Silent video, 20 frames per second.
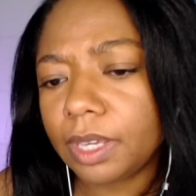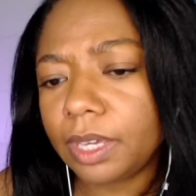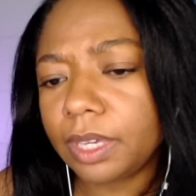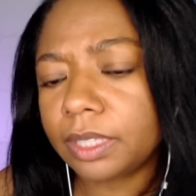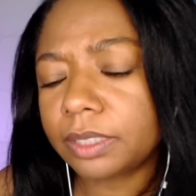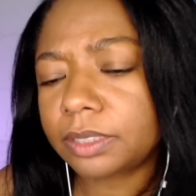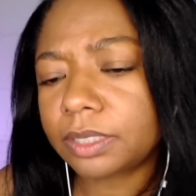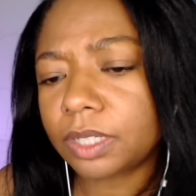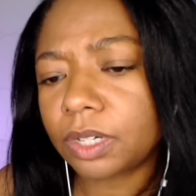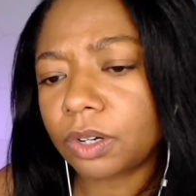
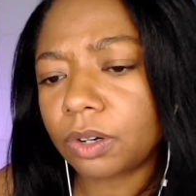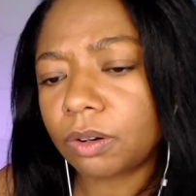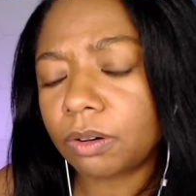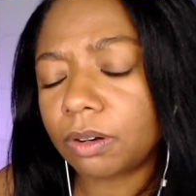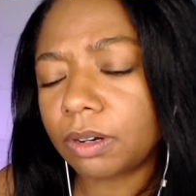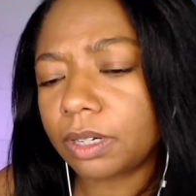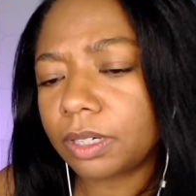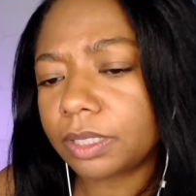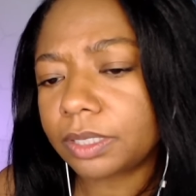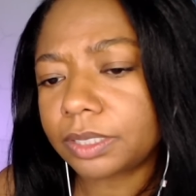And
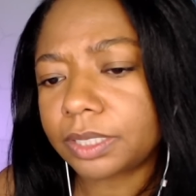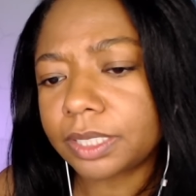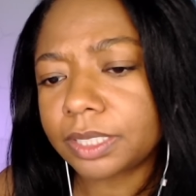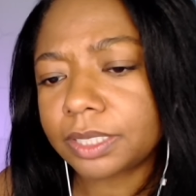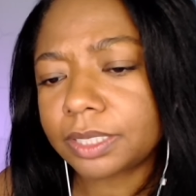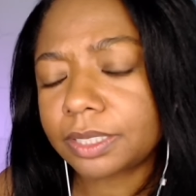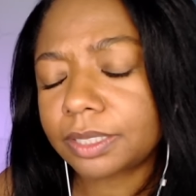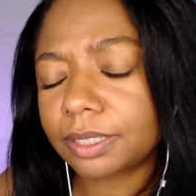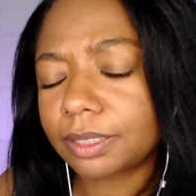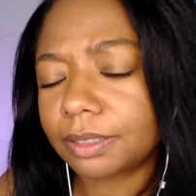so
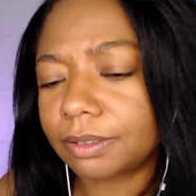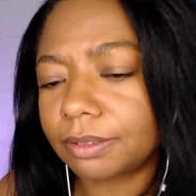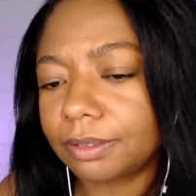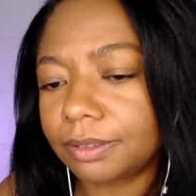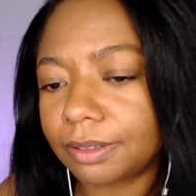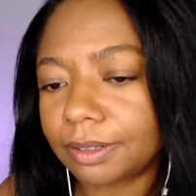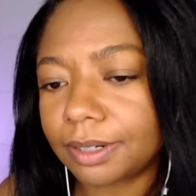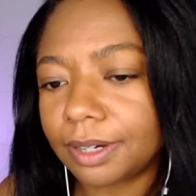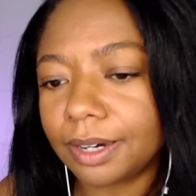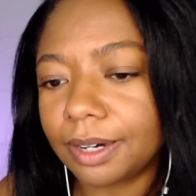just
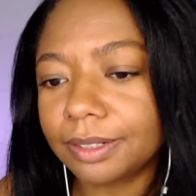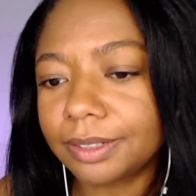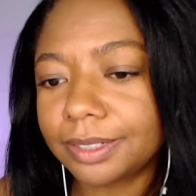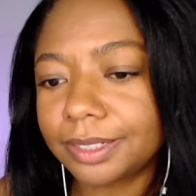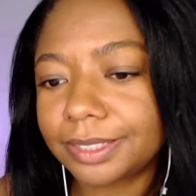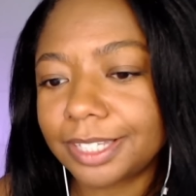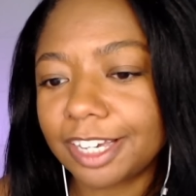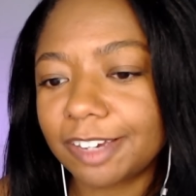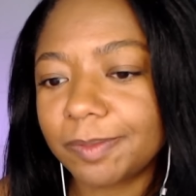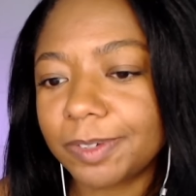all
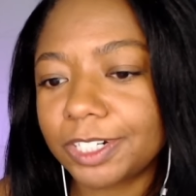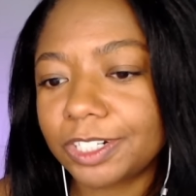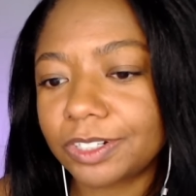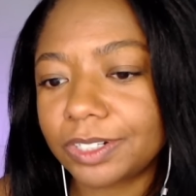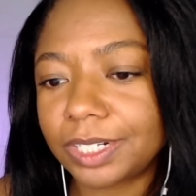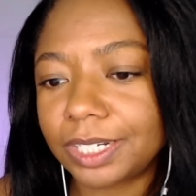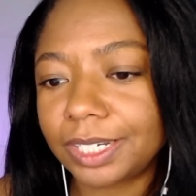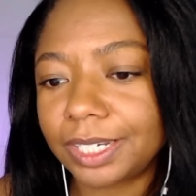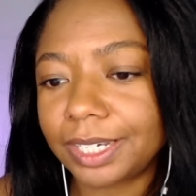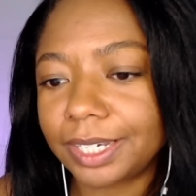this
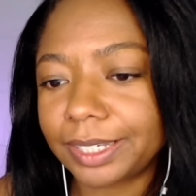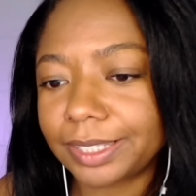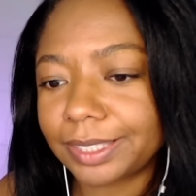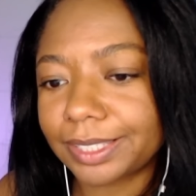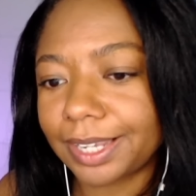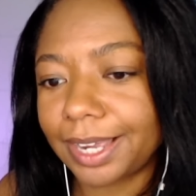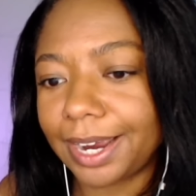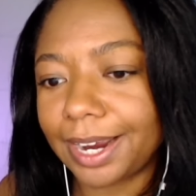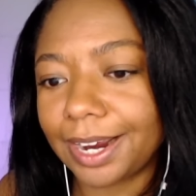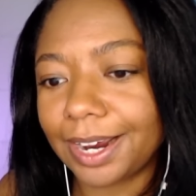imagery is
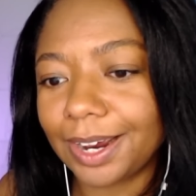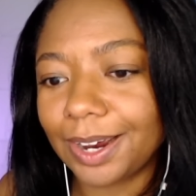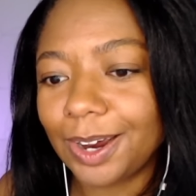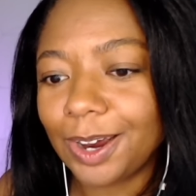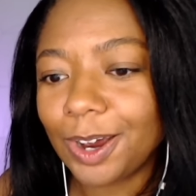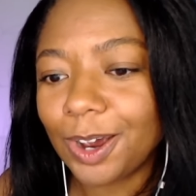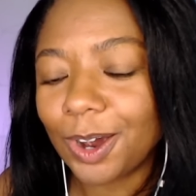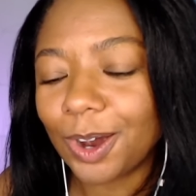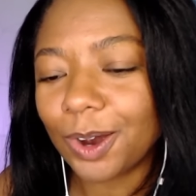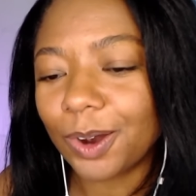like
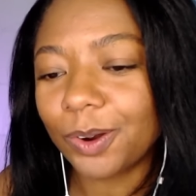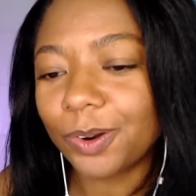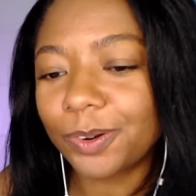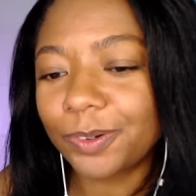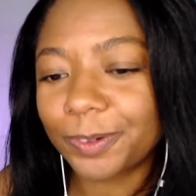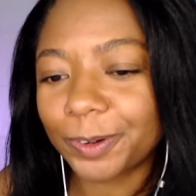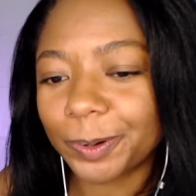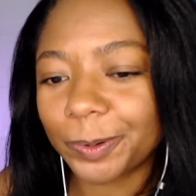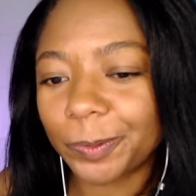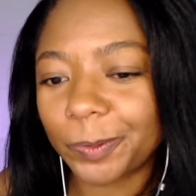
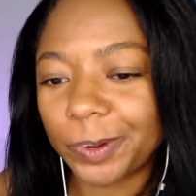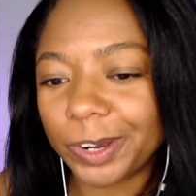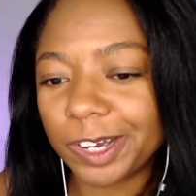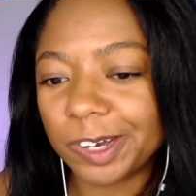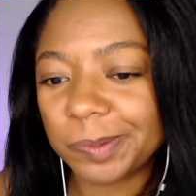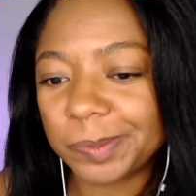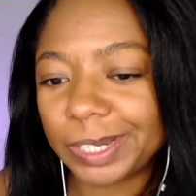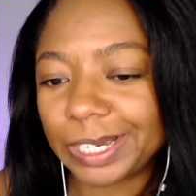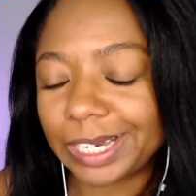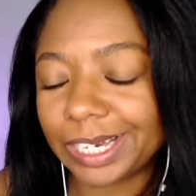
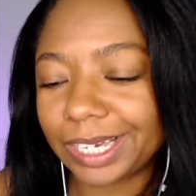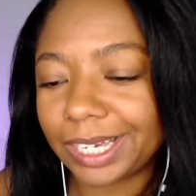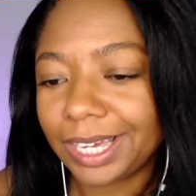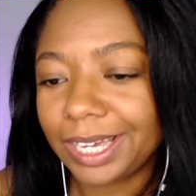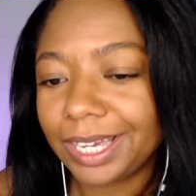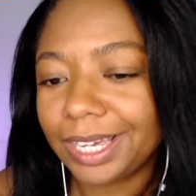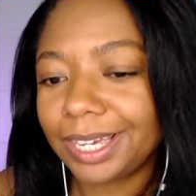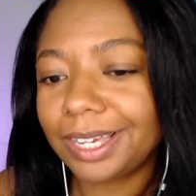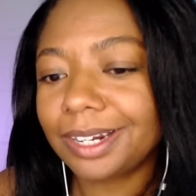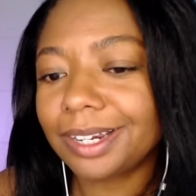overwhelming.
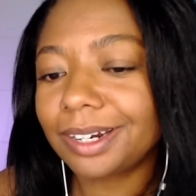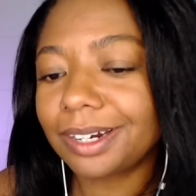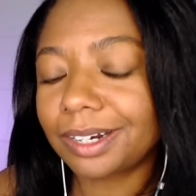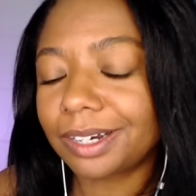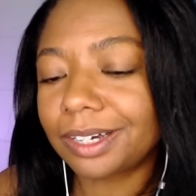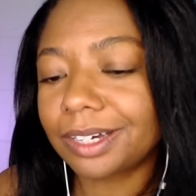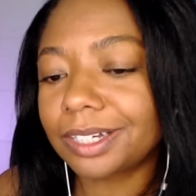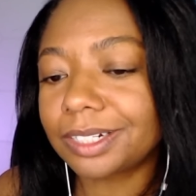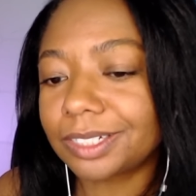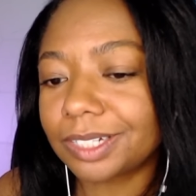He did a
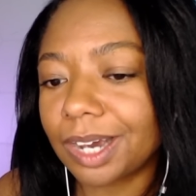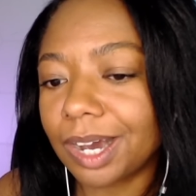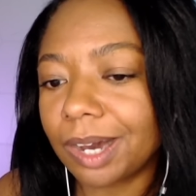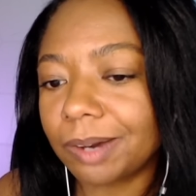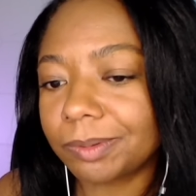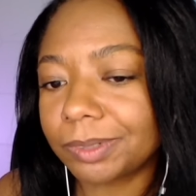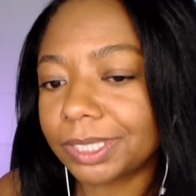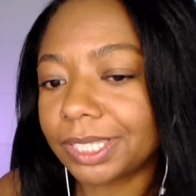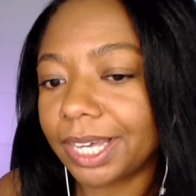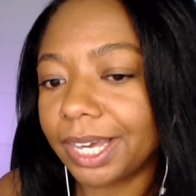good
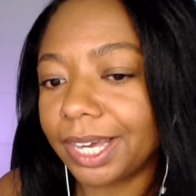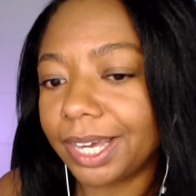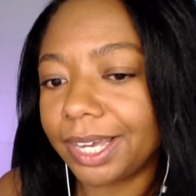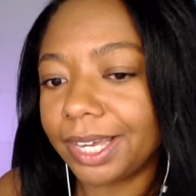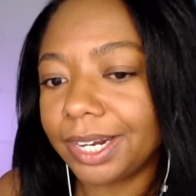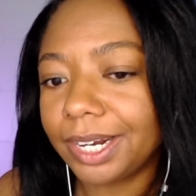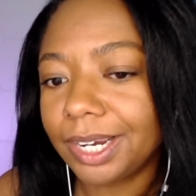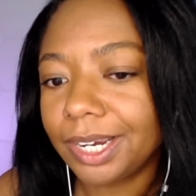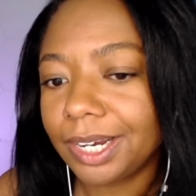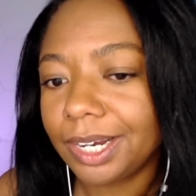job with
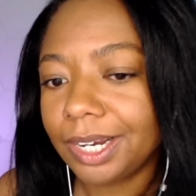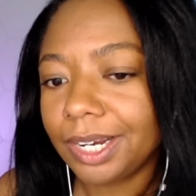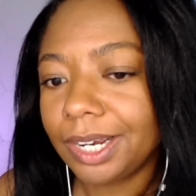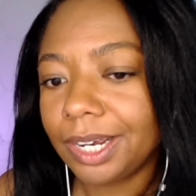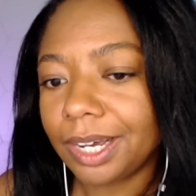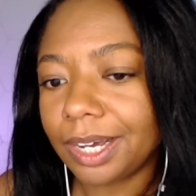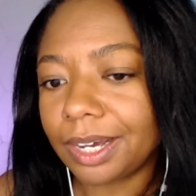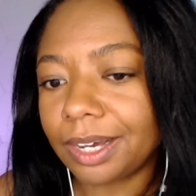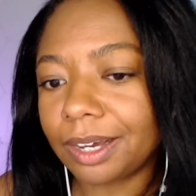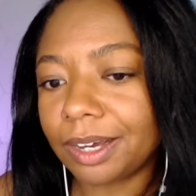that.
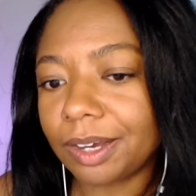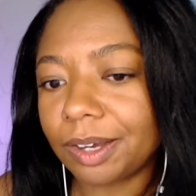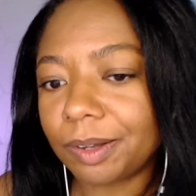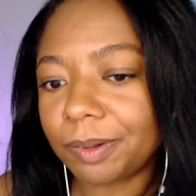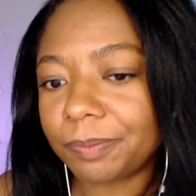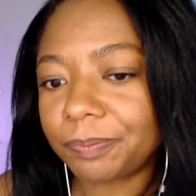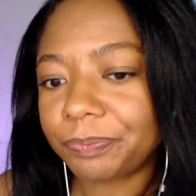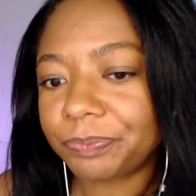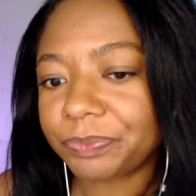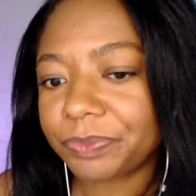
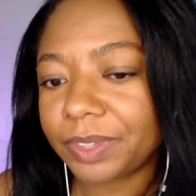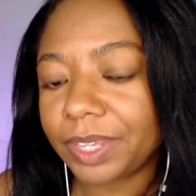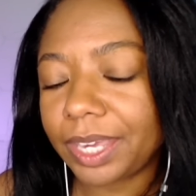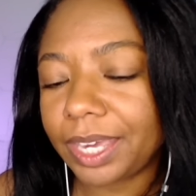And